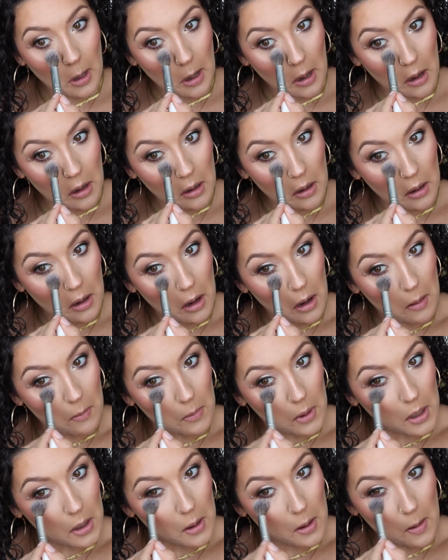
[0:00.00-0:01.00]
and I'm
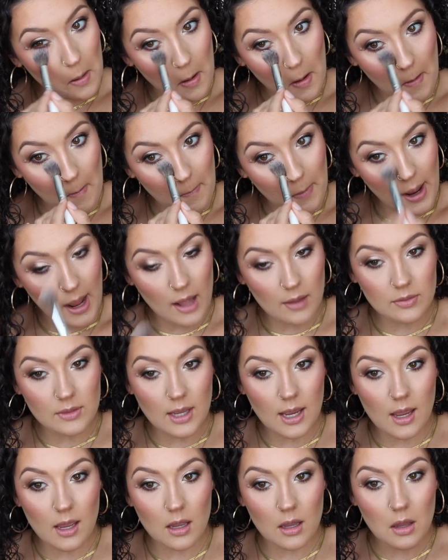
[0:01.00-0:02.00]
gonna pat
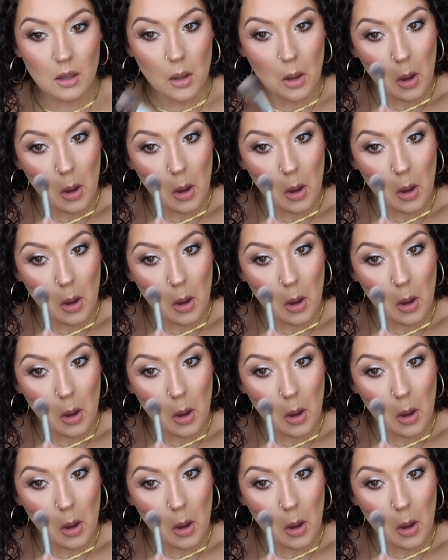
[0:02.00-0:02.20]
that